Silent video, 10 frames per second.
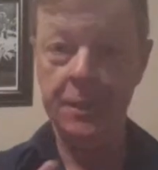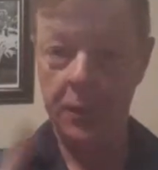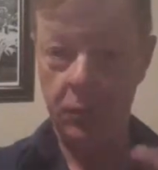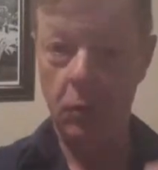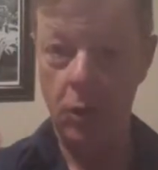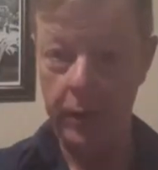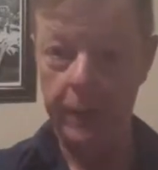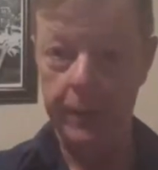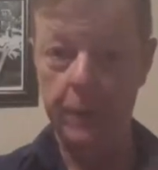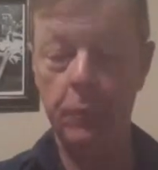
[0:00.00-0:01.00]
I said the wrong
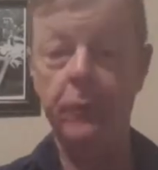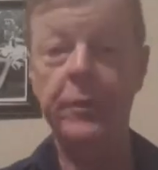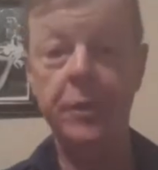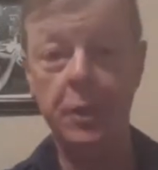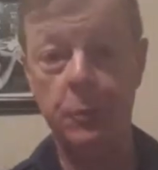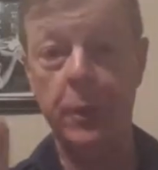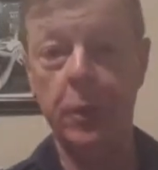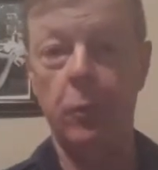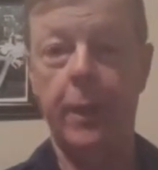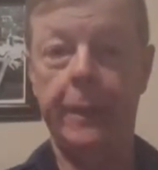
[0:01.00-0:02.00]
name of that movie, so I just
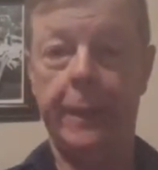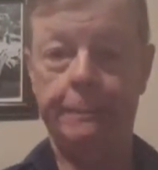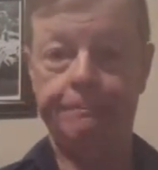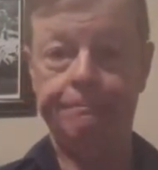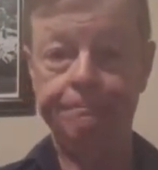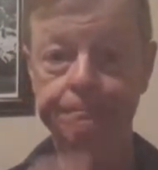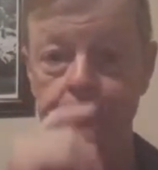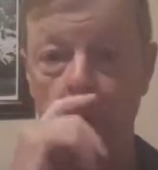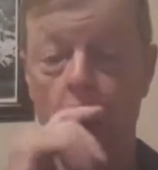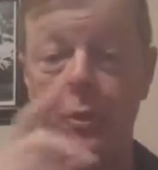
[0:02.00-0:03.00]
wanted to correct that.
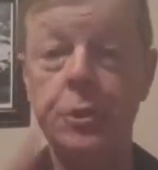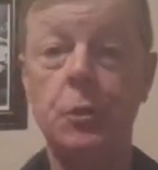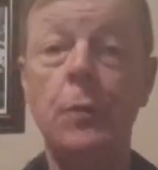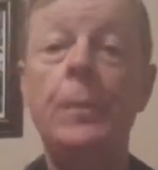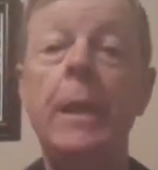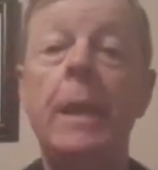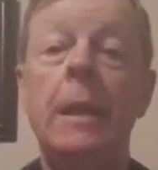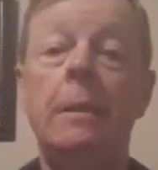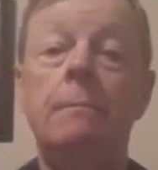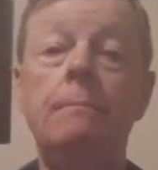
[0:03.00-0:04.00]
Also,
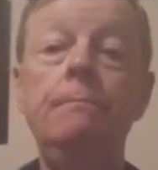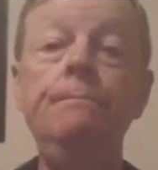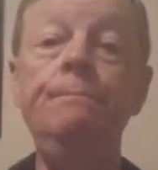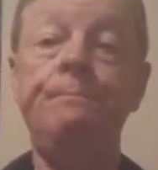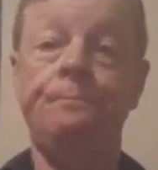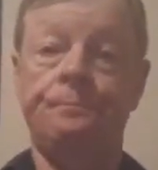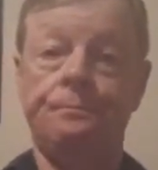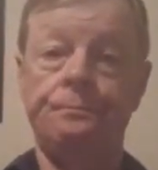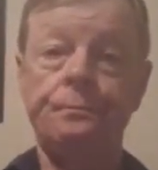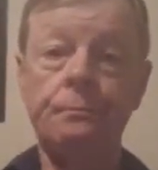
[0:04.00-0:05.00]

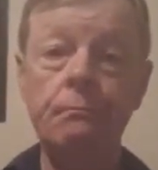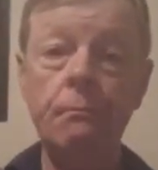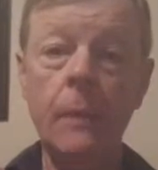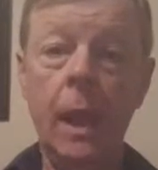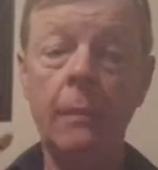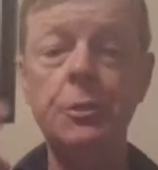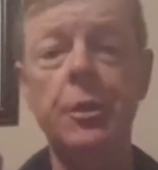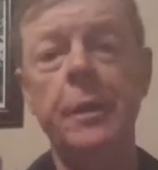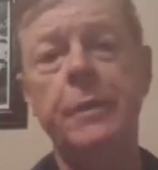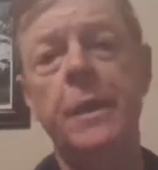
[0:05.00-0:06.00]
I was
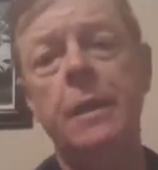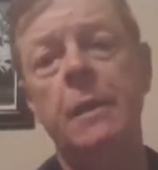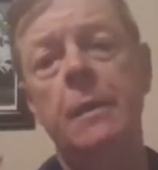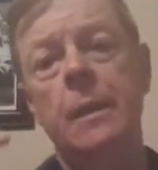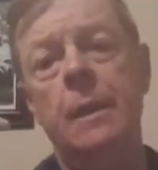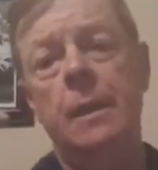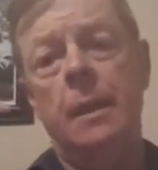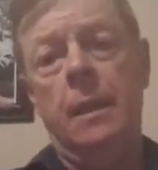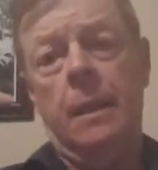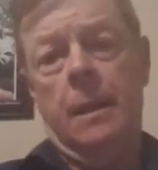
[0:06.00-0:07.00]
trying to think
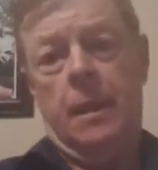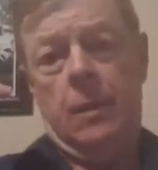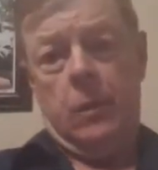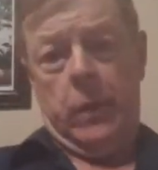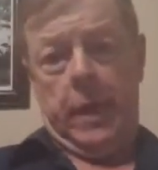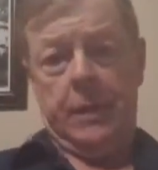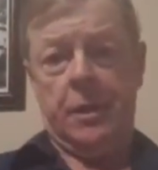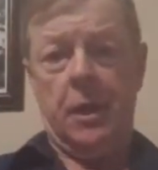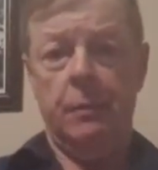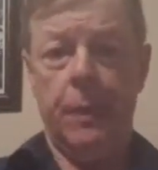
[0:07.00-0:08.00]
when I
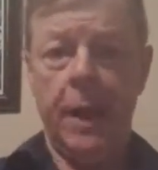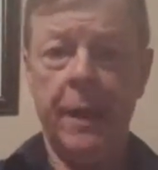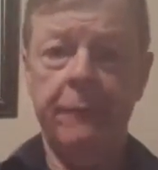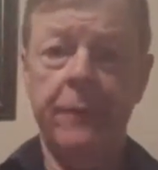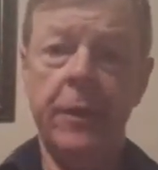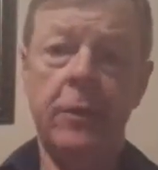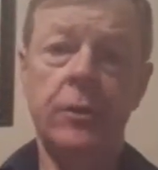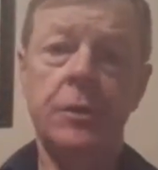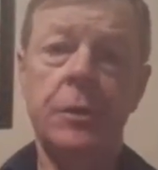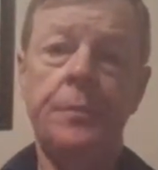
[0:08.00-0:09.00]
started buying
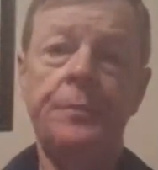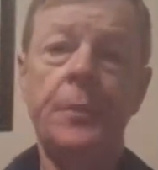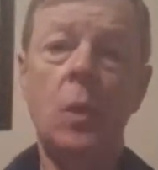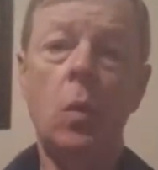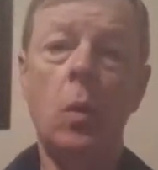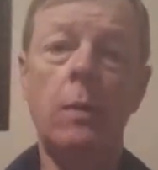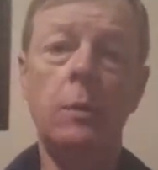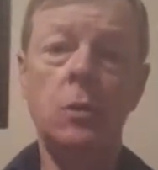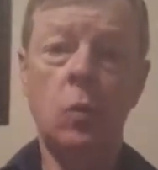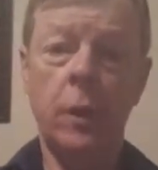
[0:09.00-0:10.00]
figures,
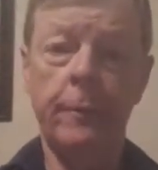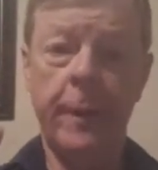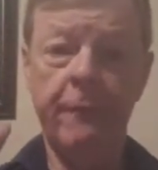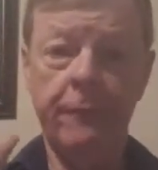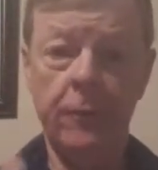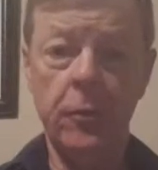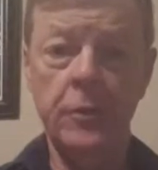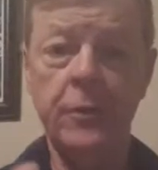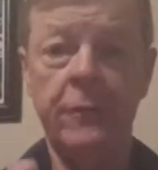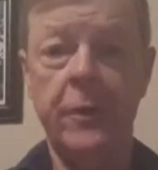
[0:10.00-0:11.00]
what was one of my
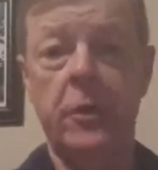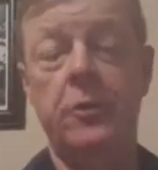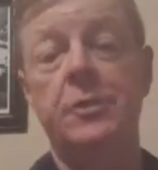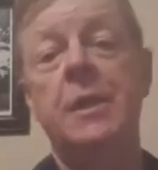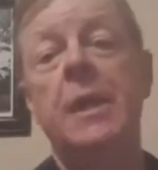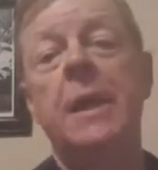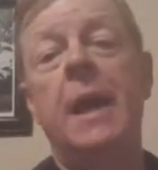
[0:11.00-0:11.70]
first figures?